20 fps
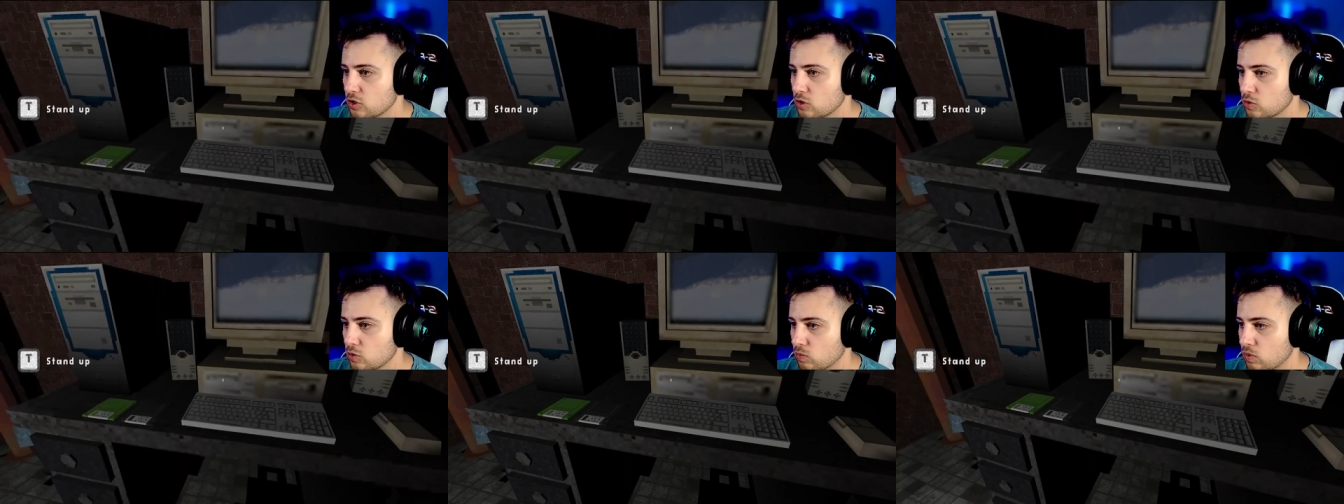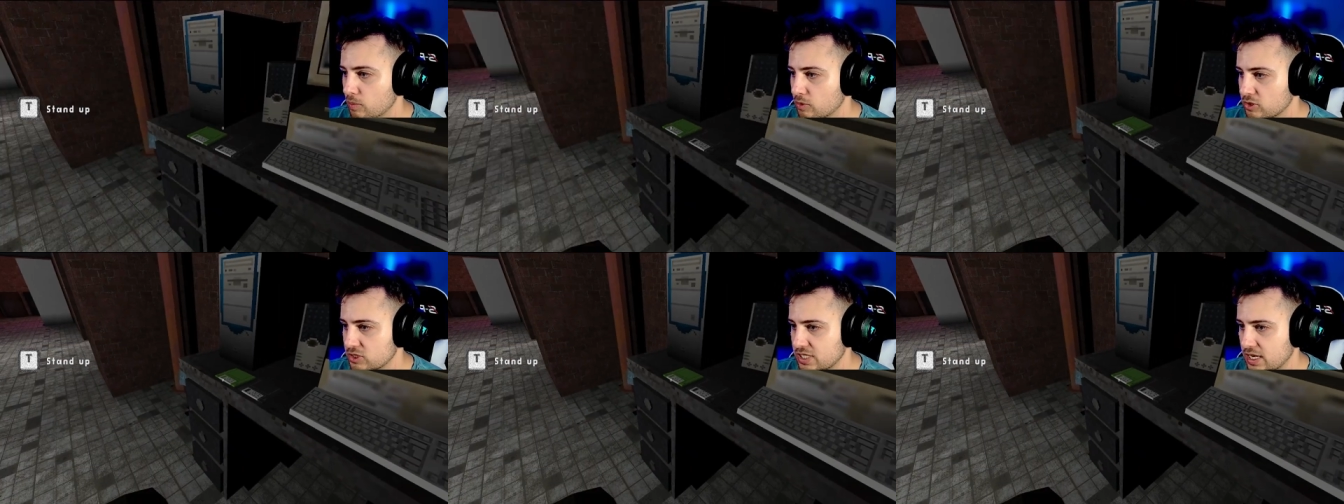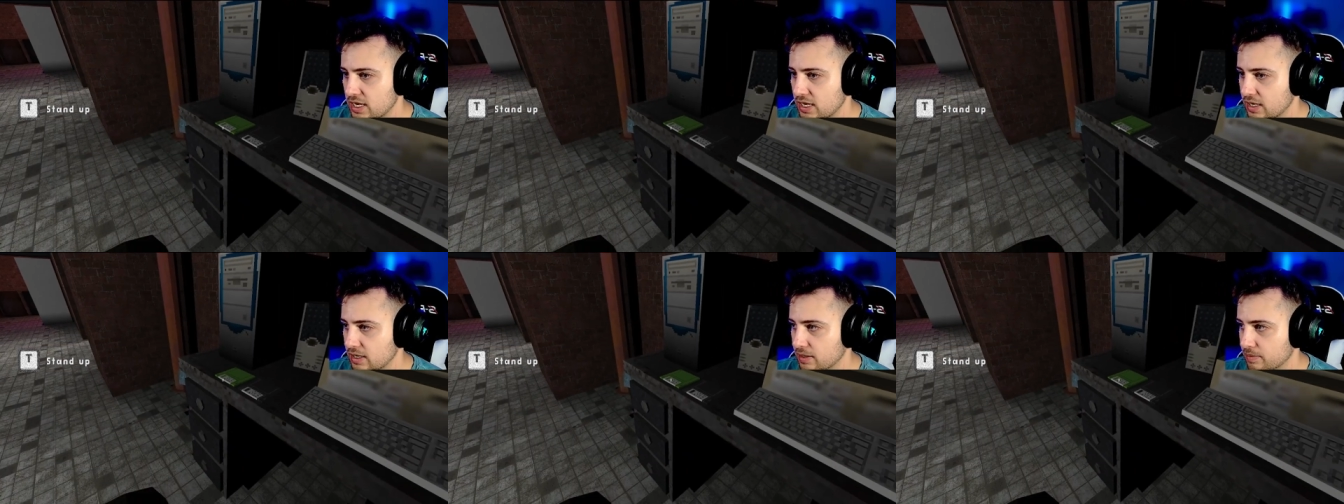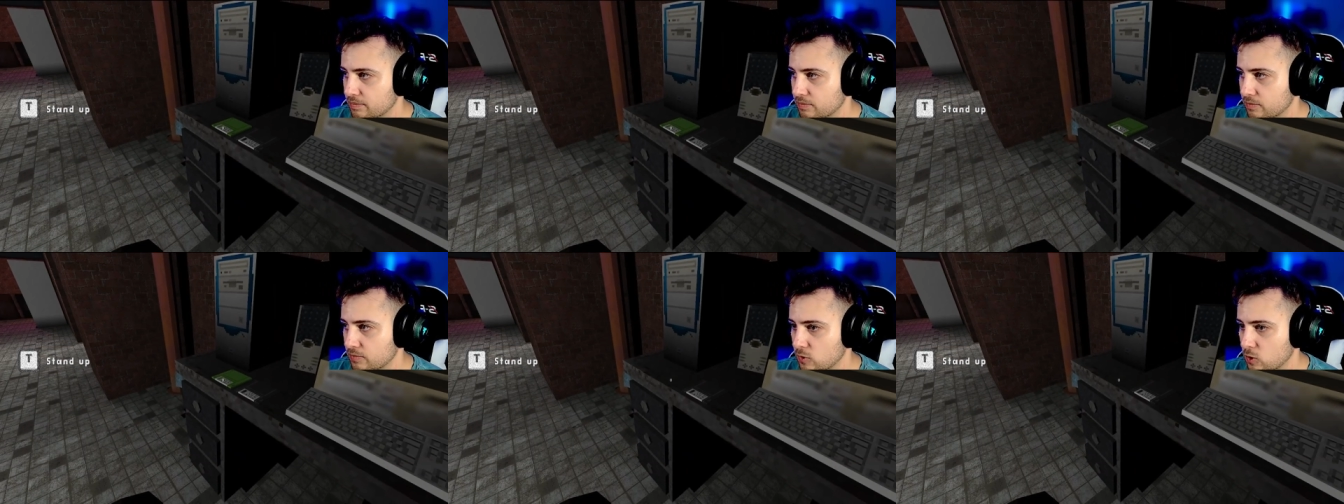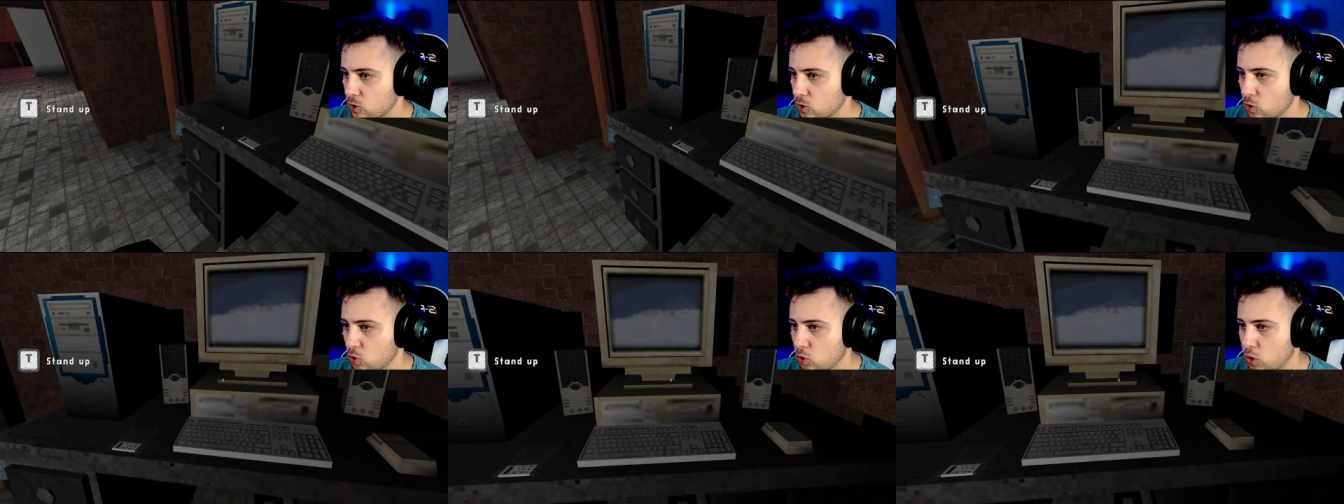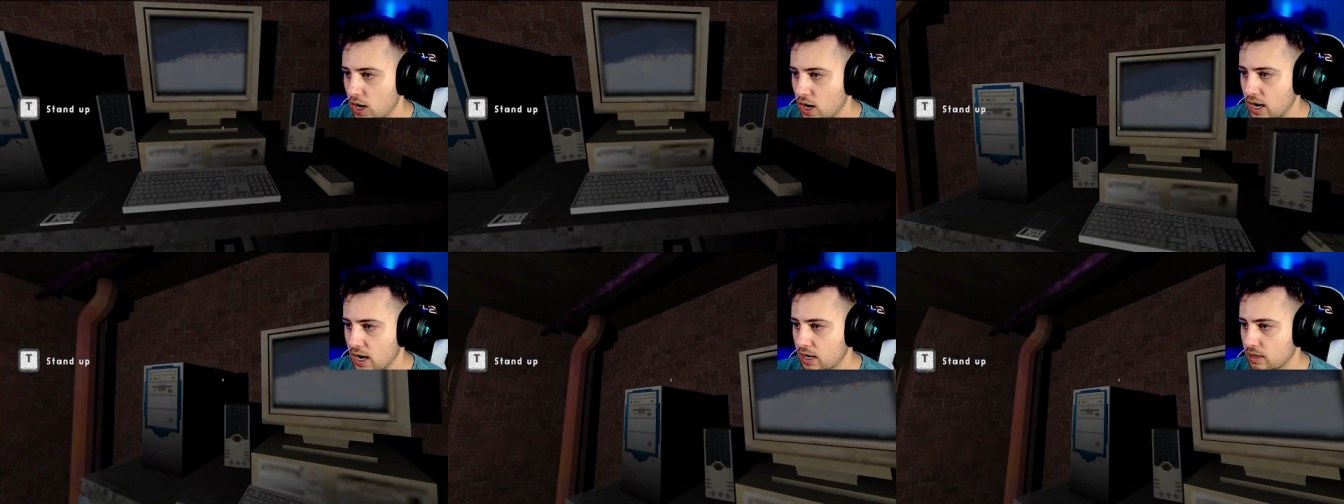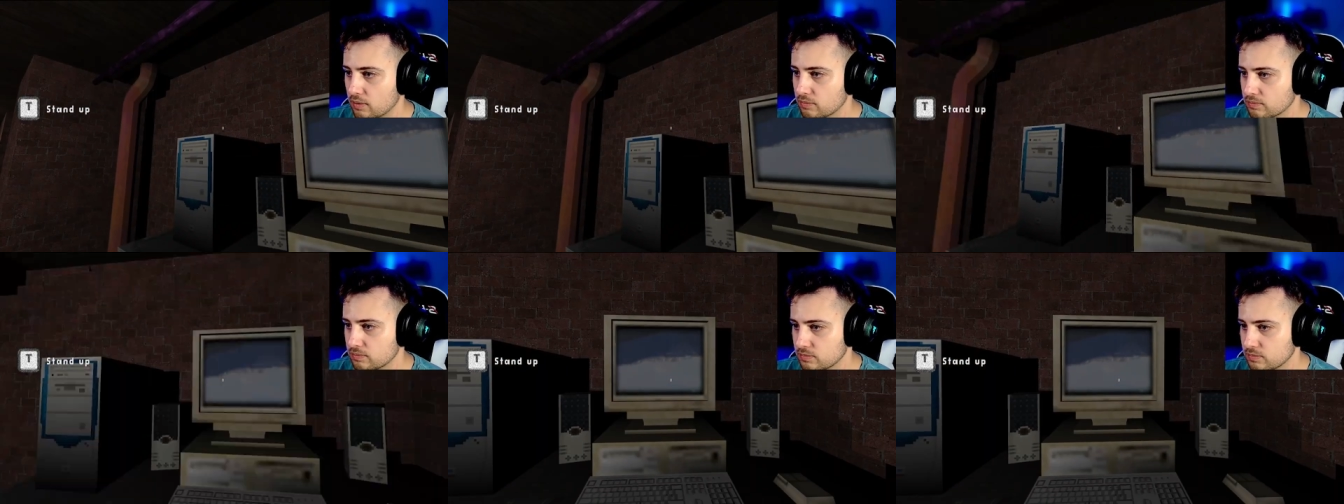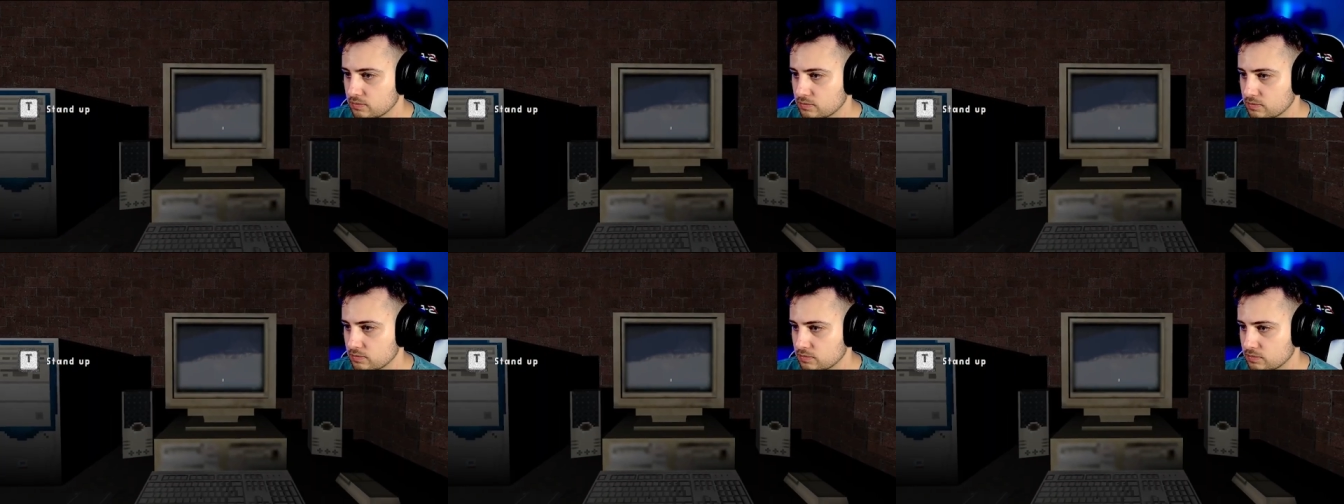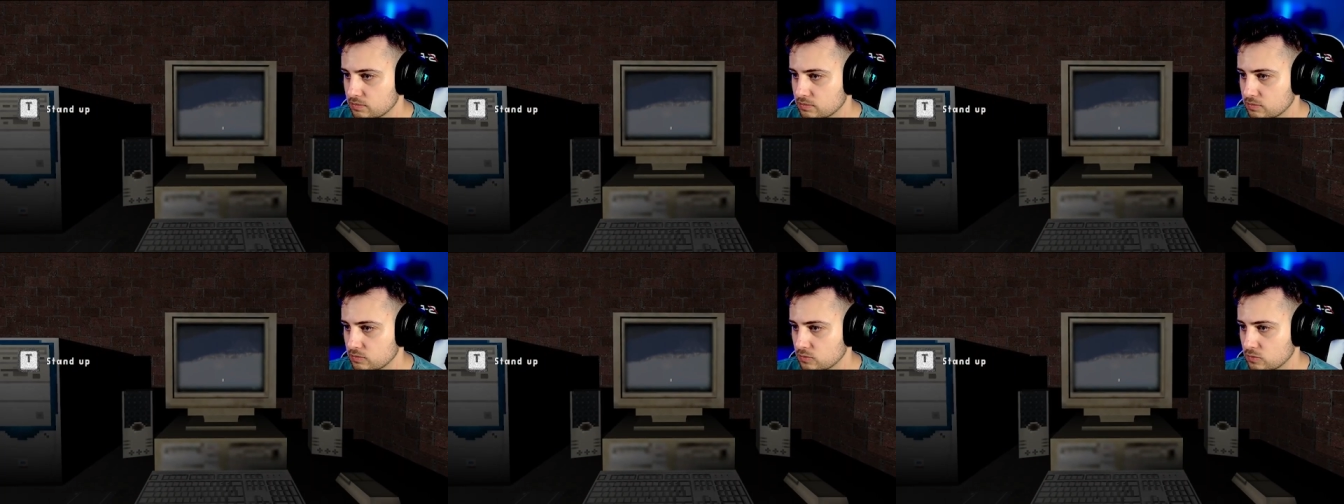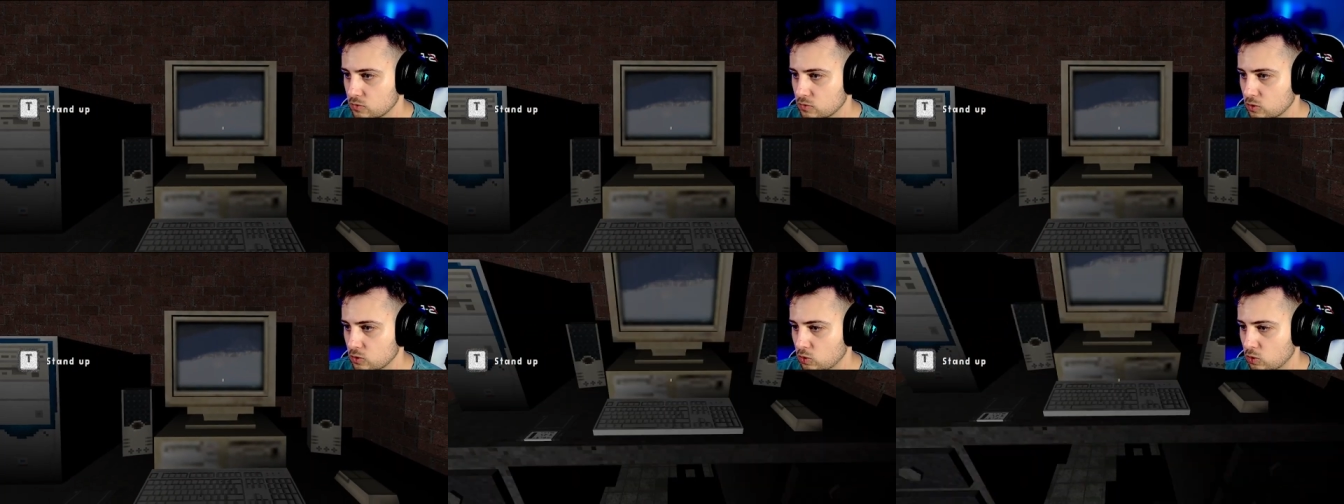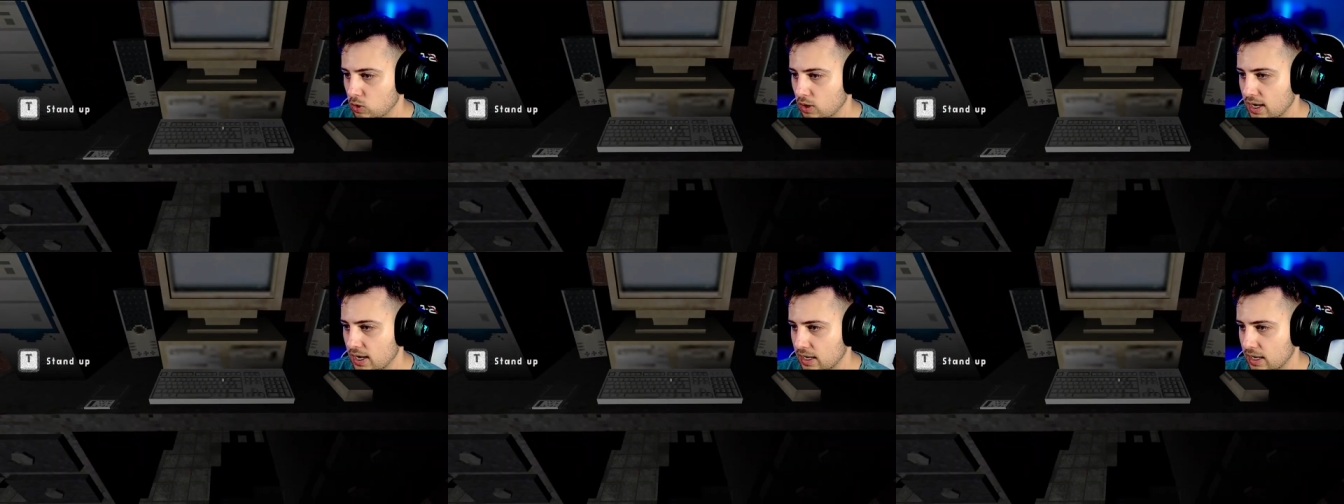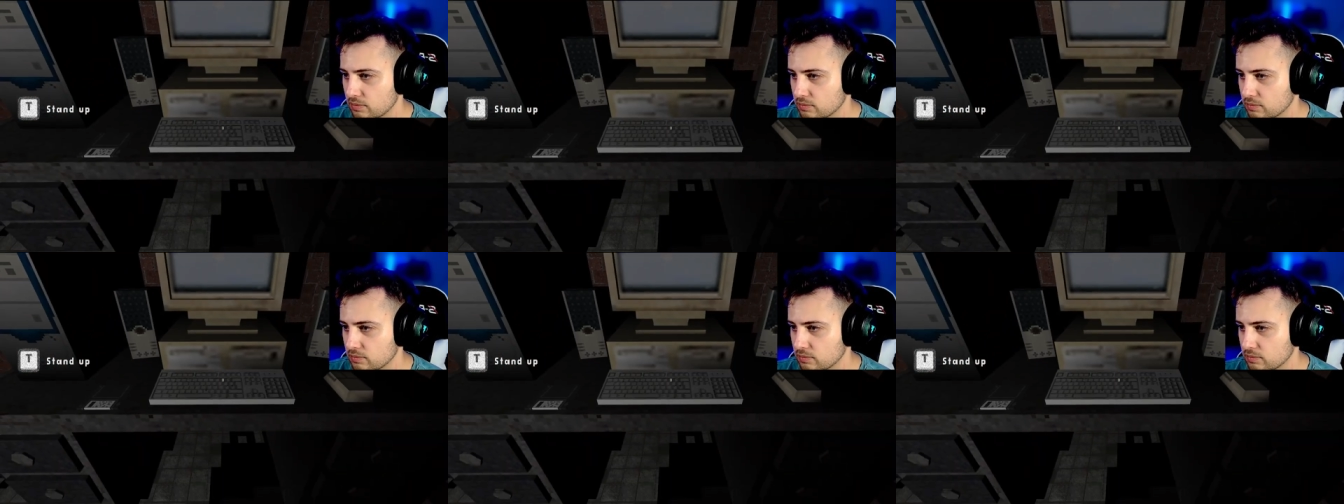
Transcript: One more time. Wah! Wah!